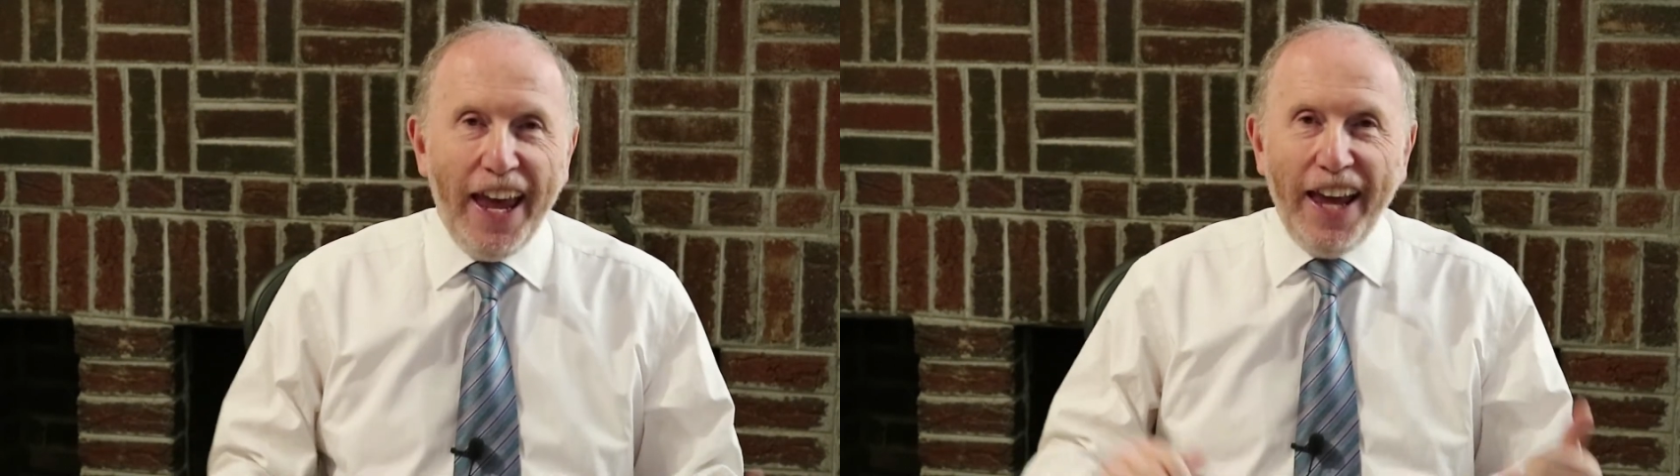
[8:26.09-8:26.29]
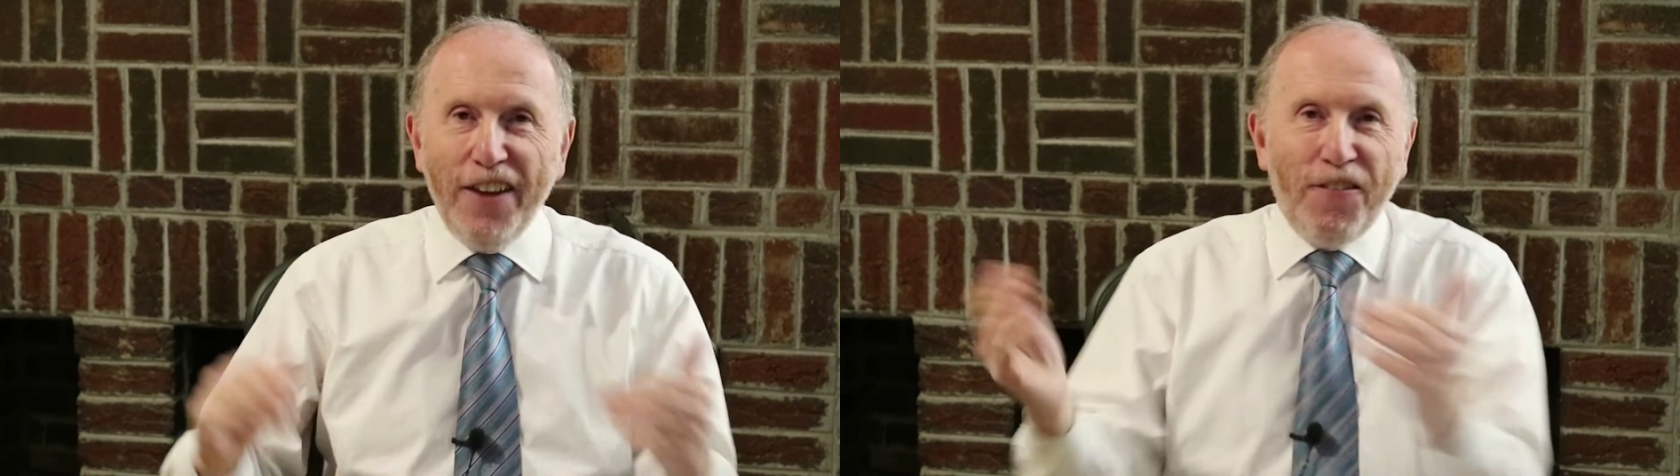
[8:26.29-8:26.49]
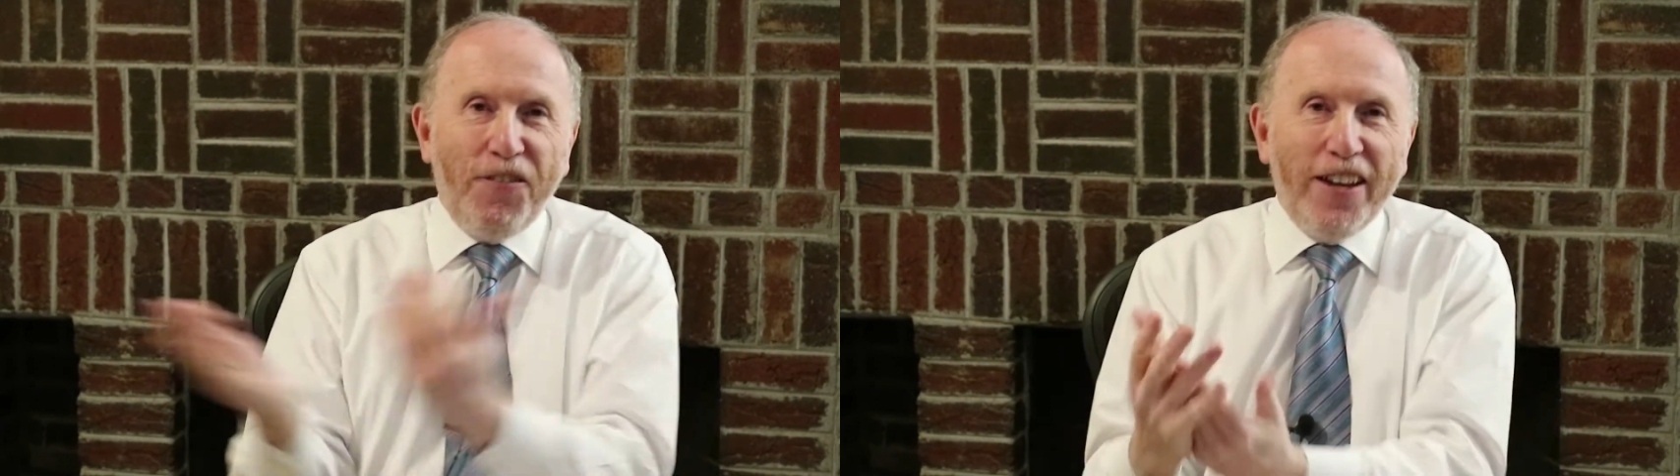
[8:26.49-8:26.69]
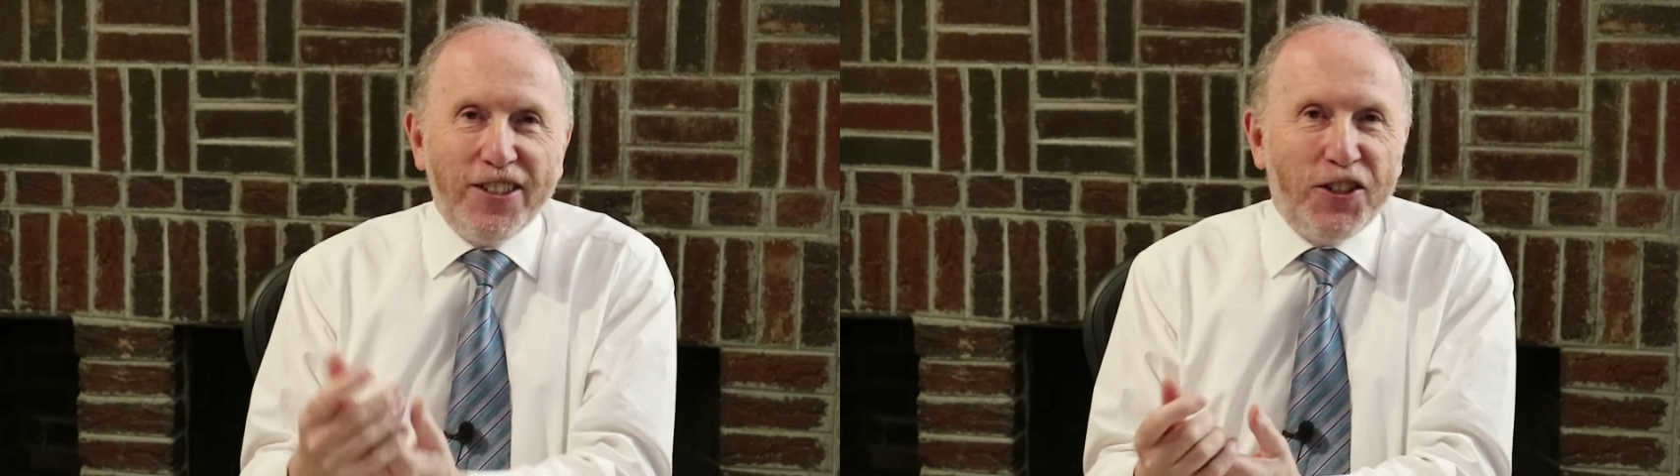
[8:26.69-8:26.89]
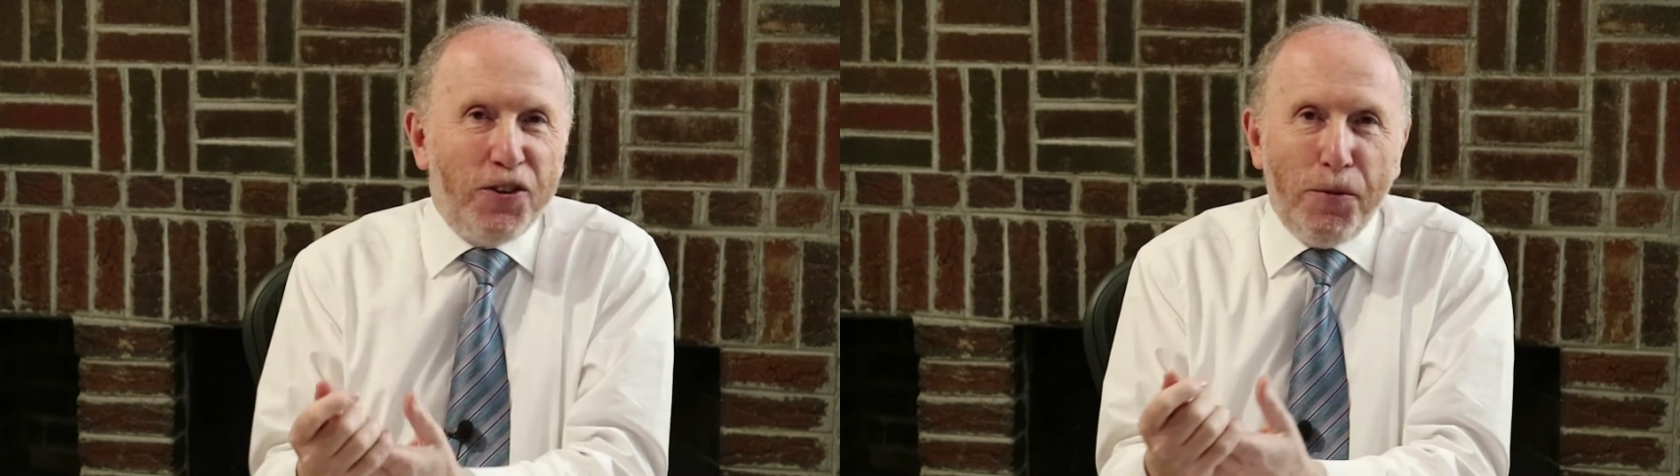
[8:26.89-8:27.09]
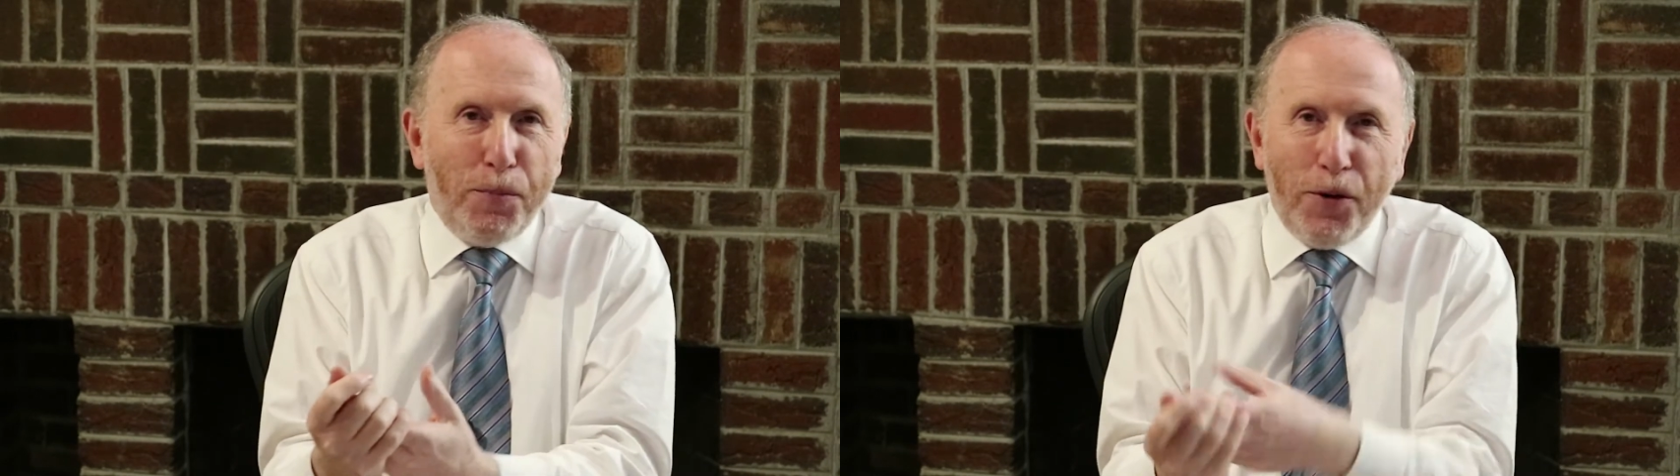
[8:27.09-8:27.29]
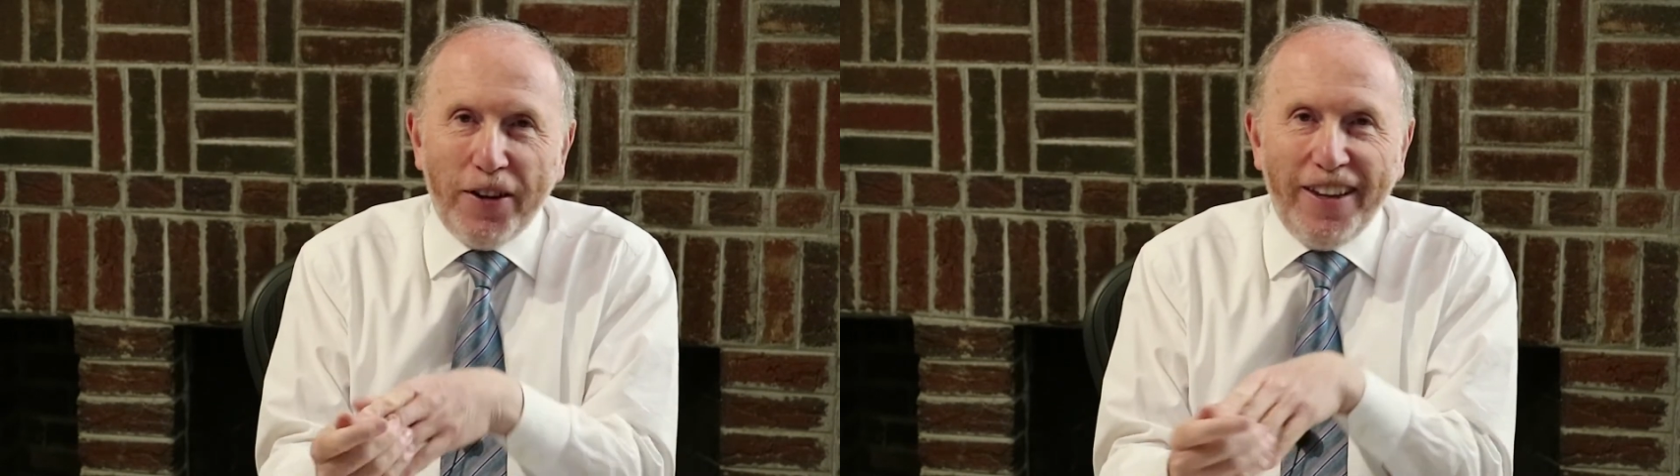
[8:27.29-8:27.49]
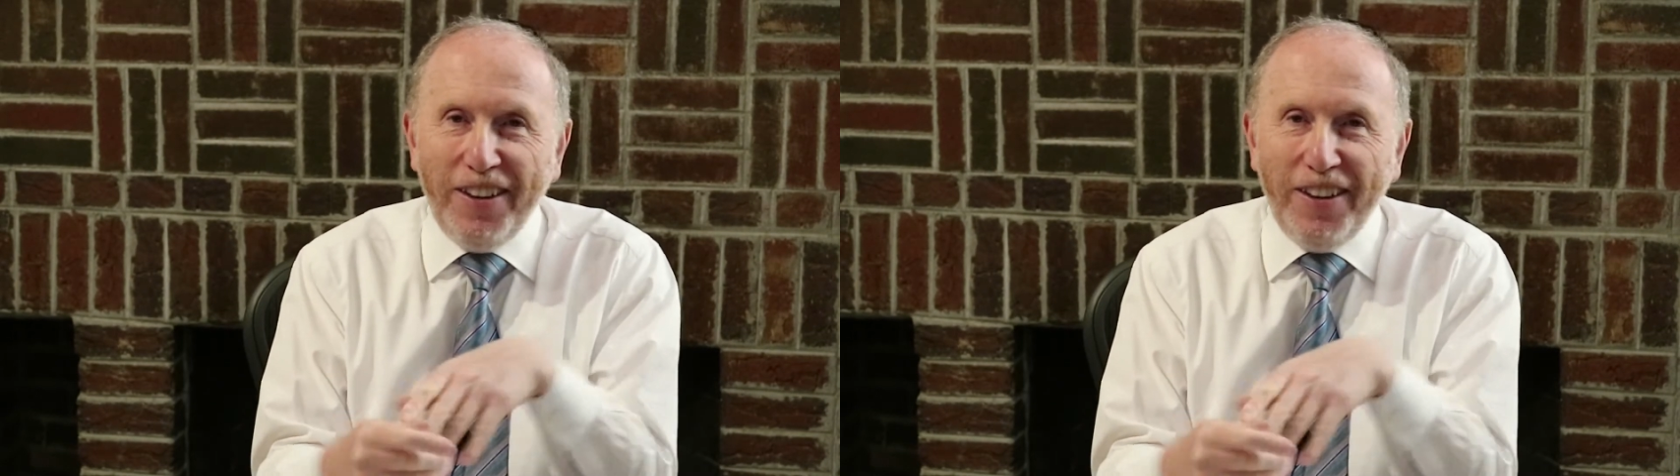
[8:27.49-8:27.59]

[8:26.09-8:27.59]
In a fictional book,